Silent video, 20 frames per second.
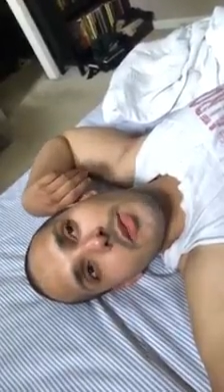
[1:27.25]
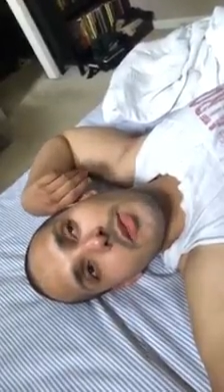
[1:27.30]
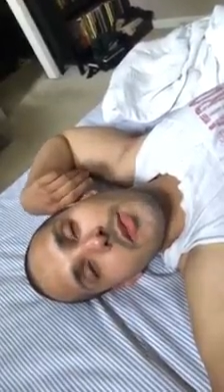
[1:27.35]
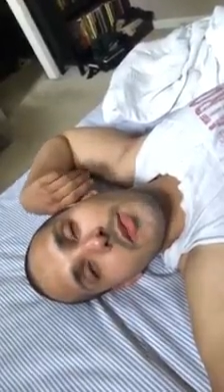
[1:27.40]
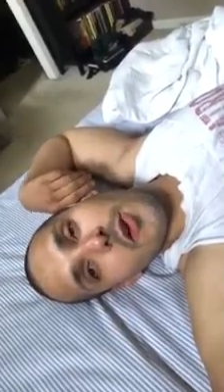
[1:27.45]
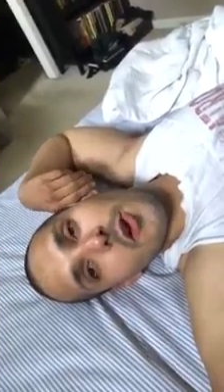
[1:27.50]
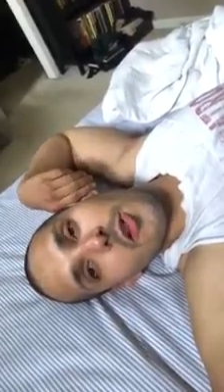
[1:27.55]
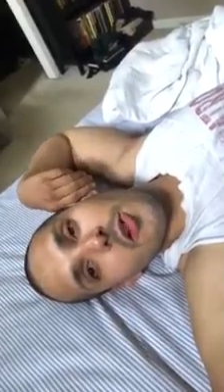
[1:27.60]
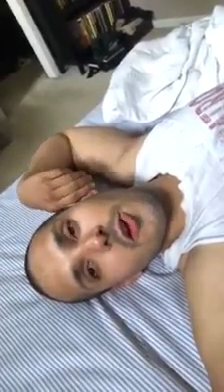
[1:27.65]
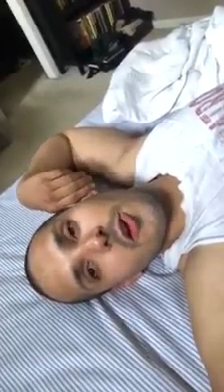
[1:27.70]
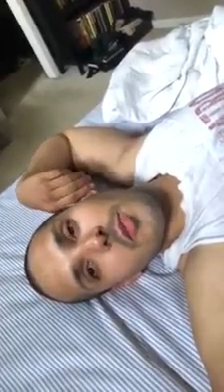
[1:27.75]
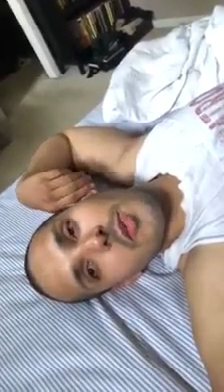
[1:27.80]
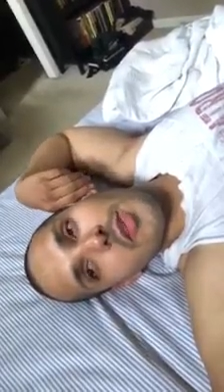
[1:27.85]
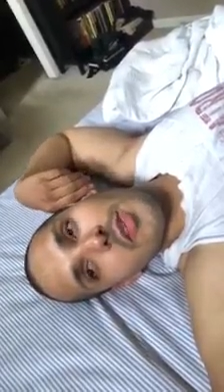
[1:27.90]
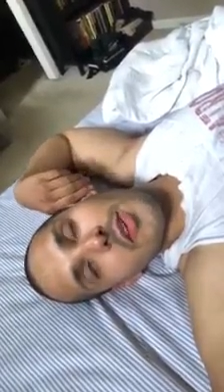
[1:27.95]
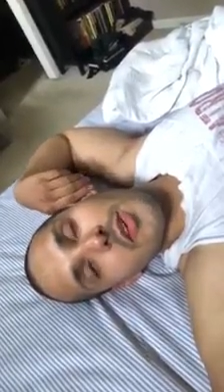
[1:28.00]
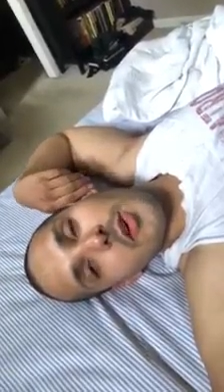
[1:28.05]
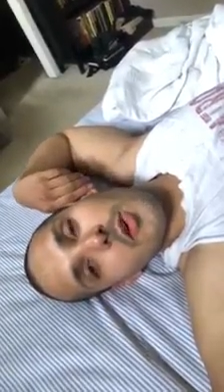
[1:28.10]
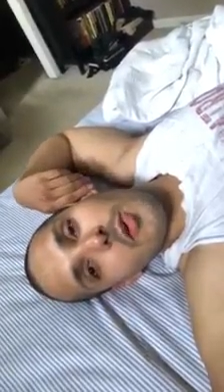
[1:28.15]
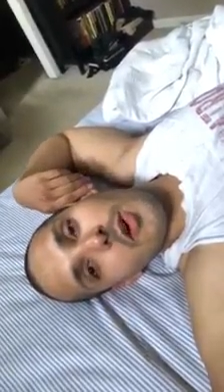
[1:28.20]
fire alarm, it
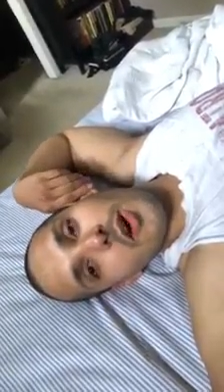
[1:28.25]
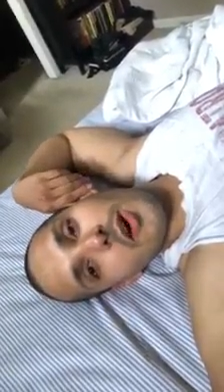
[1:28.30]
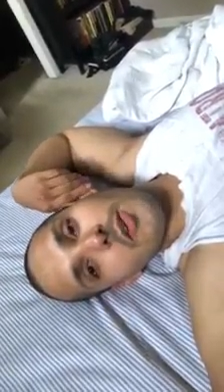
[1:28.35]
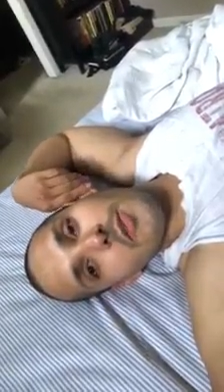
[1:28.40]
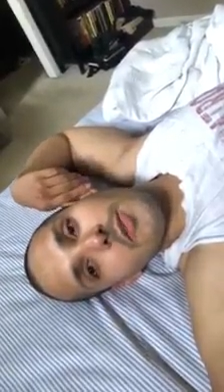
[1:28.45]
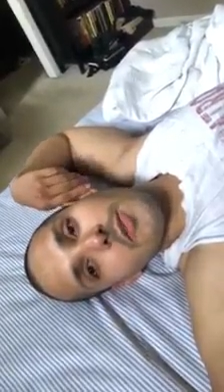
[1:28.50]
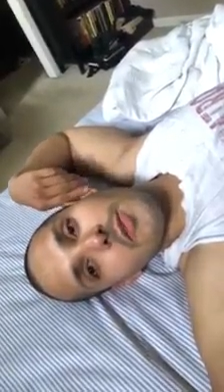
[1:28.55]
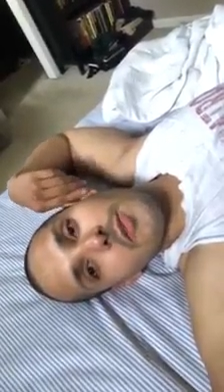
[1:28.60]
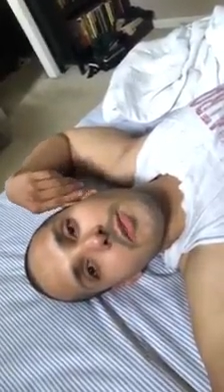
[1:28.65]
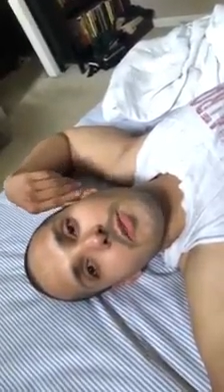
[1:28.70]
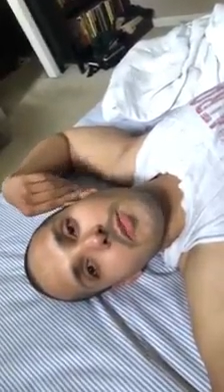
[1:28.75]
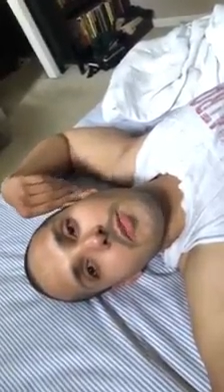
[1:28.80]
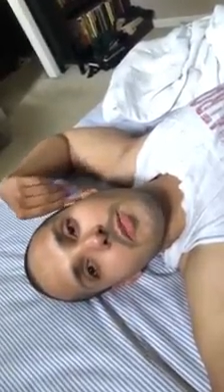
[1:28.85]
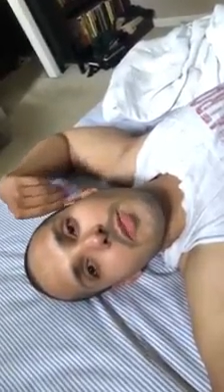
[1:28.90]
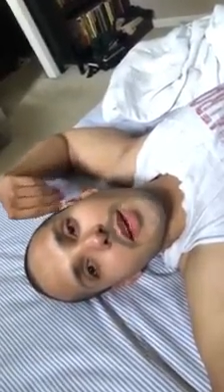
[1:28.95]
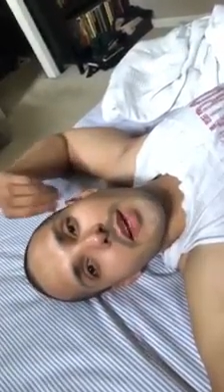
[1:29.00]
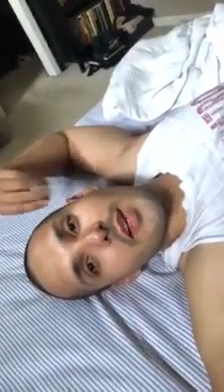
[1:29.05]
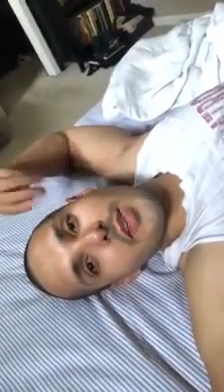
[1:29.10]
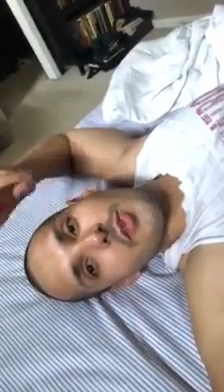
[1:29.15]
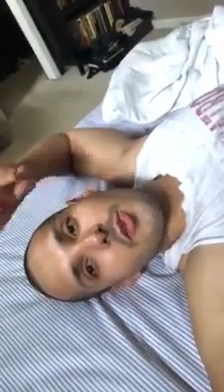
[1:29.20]
did go off,
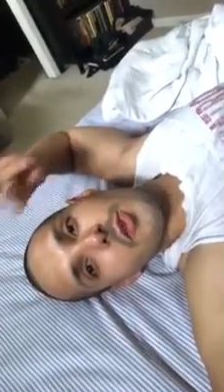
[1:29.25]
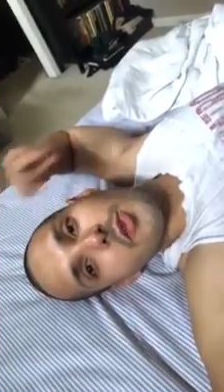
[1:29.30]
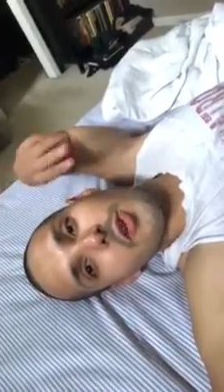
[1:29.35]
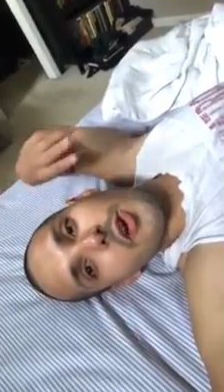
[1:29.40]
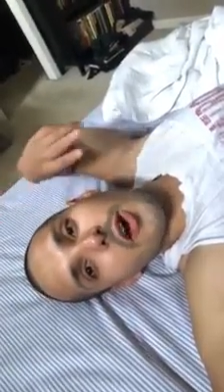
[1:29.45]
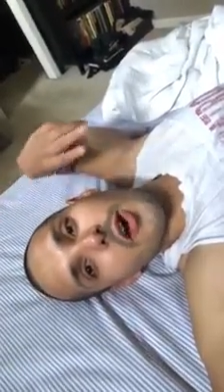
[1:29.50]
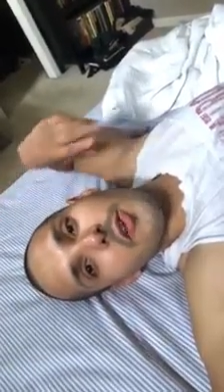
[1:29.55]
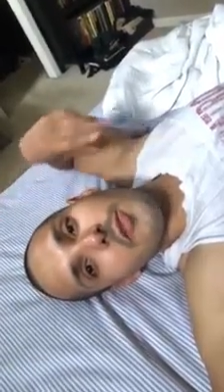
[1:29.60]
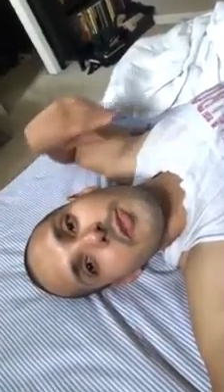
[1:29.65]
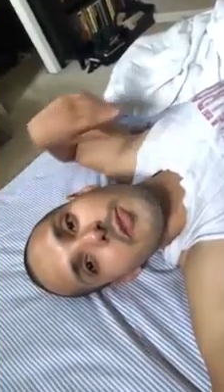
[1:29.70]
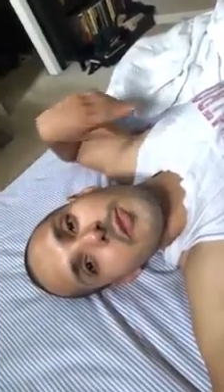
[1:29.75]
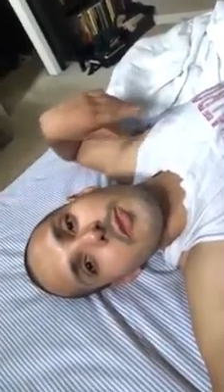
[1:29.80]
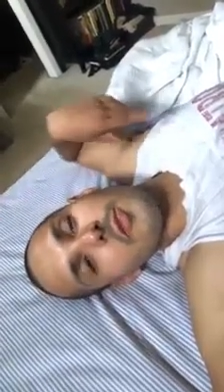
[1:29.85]
like it turned off,